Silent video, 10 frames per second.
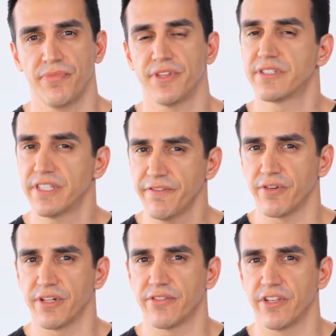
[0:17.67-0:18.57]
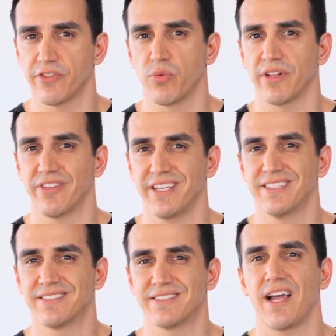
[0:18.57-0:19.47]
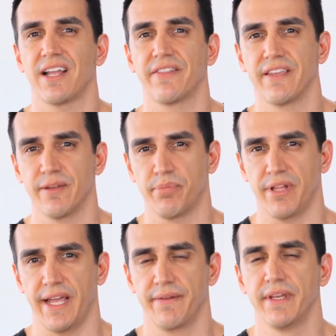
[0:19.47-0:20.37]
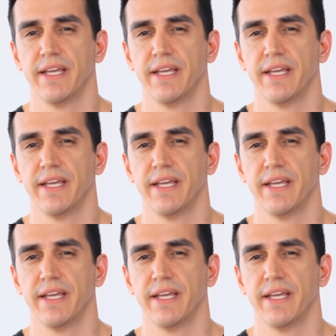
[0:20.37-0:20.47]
The difference is what's inside the implant.